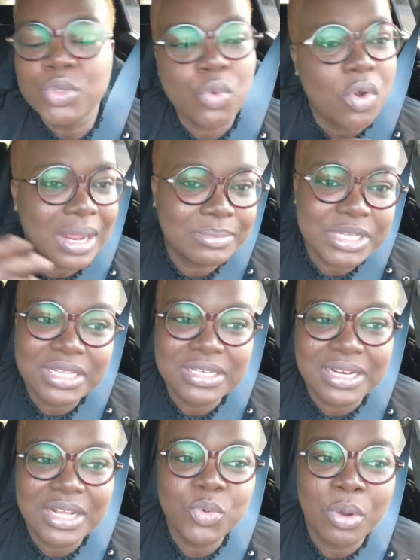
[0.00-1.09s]
want to work. I'm taking the
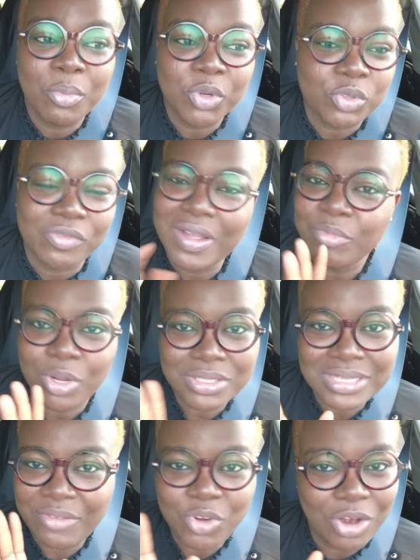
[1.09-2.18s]
next 1 month off. I've
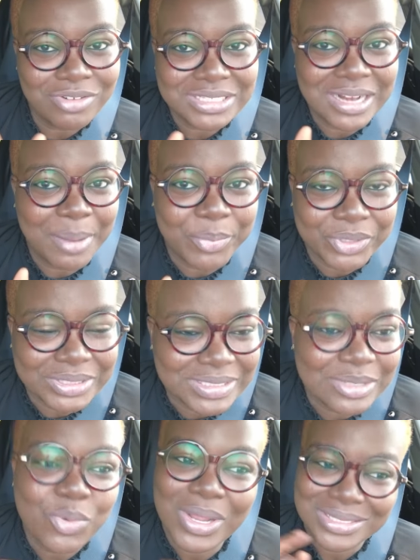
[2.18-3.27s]
not reached that point
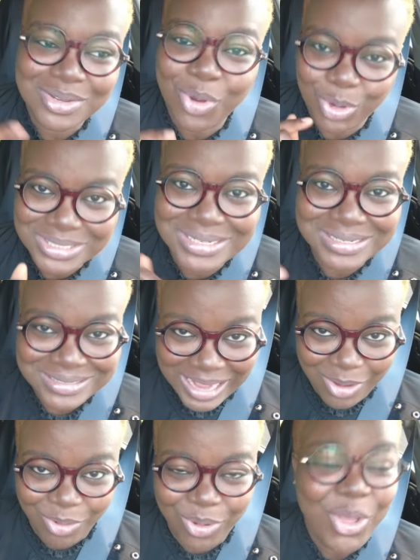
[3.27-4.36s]
yet. We're still hustling
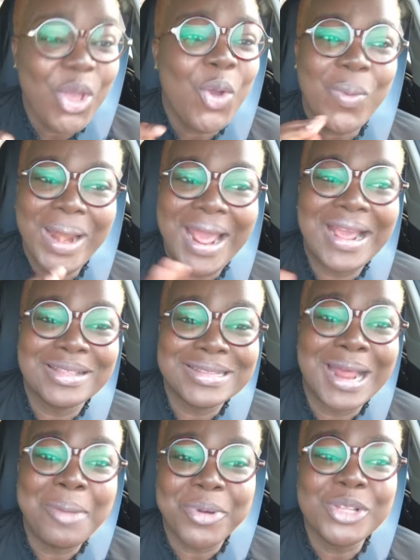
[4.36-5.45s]
now. When I get to
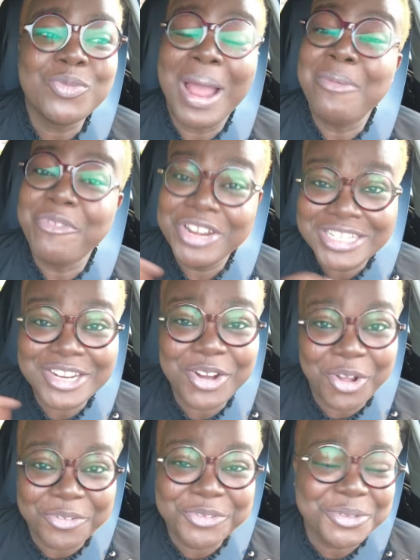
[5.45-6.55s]
that point where I'm rich
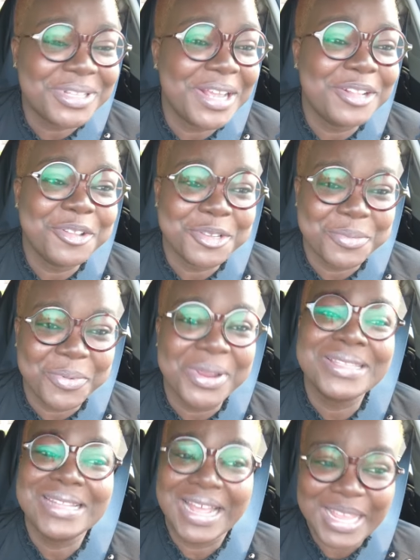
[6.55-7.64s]
enough to take those
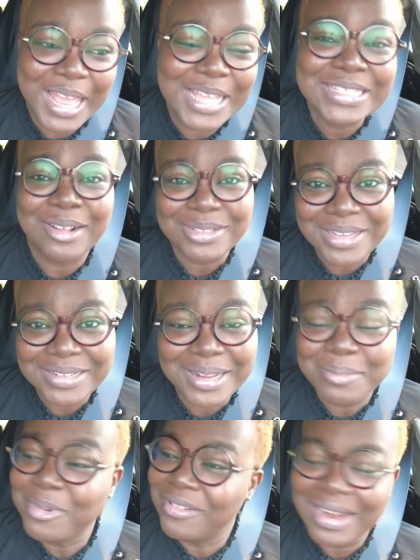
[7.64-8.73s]
breaks, then yes, I'll take
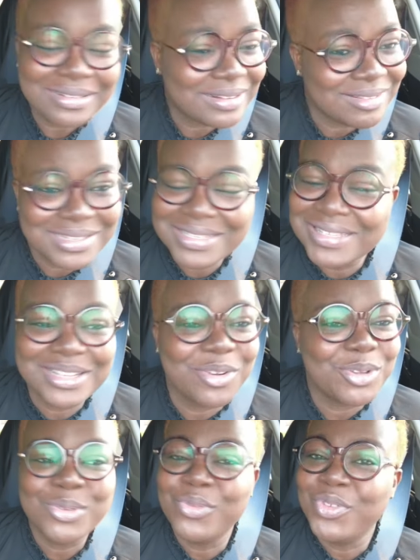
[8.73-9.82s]
them. But right now, this is the
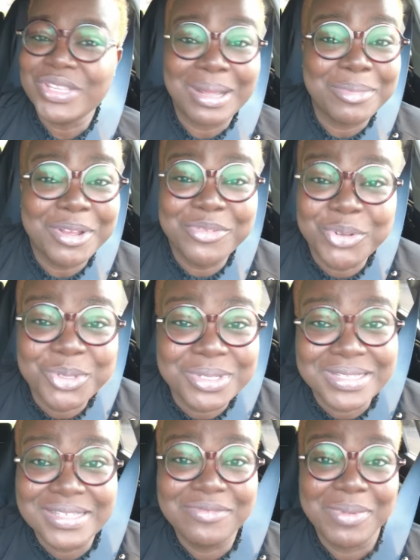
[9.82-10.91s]
hustle phase. I'm not even going to
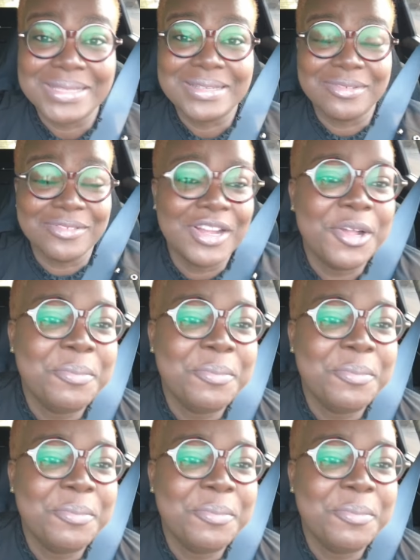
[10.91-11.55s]
deceive myself.